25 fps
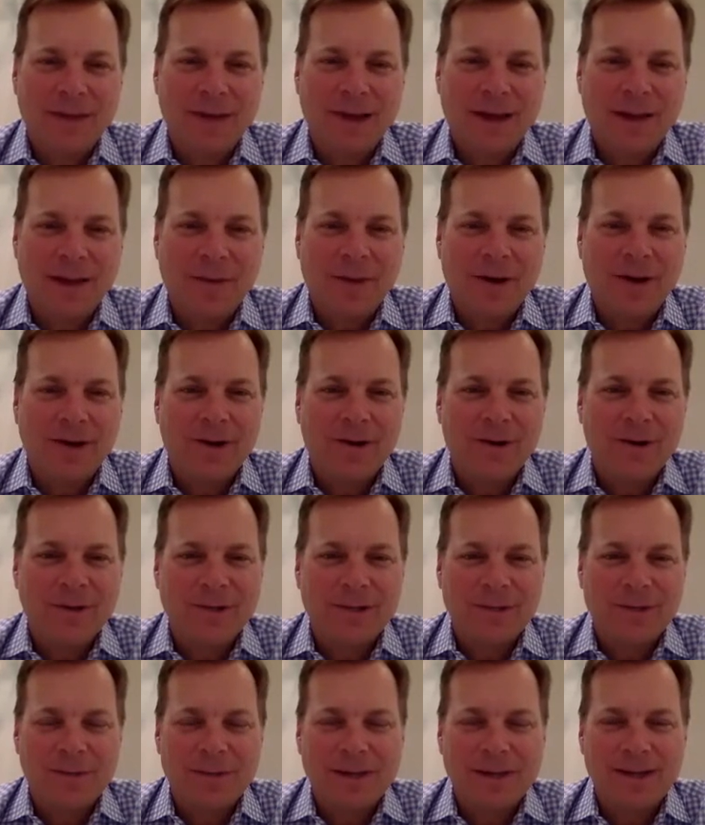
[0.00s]
I'm honored
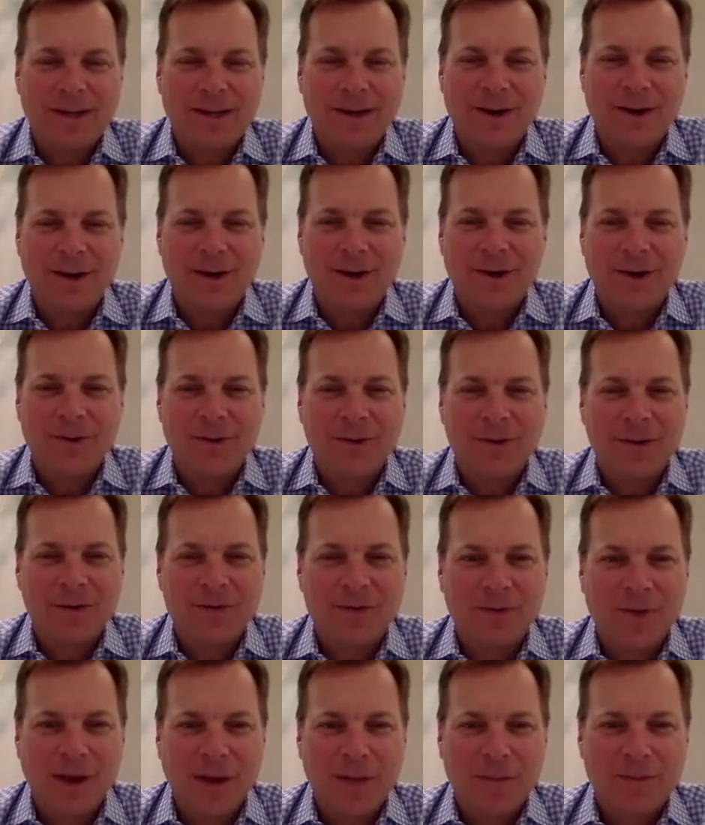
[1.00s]
to be on one of
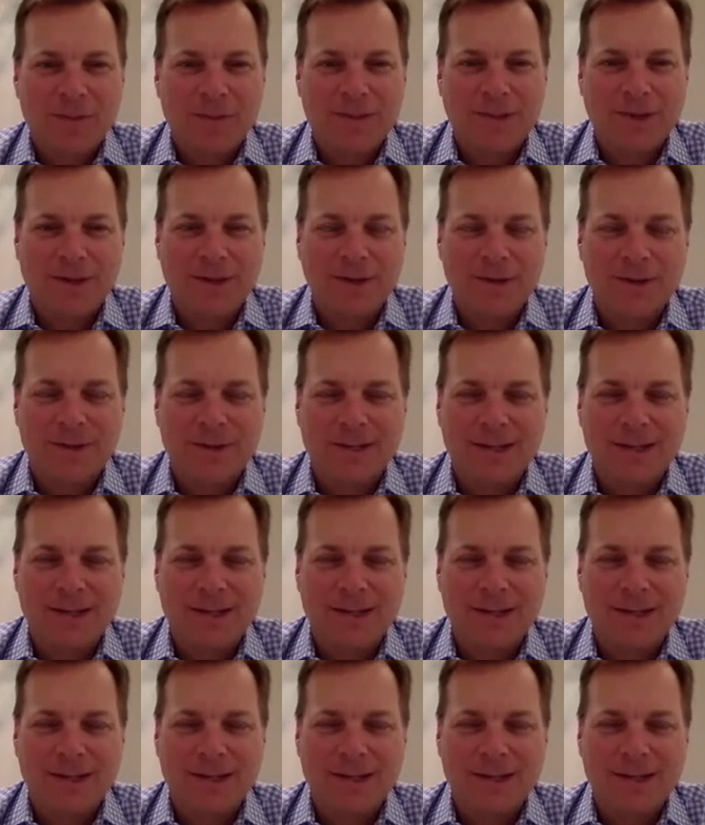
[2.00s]
your episodes.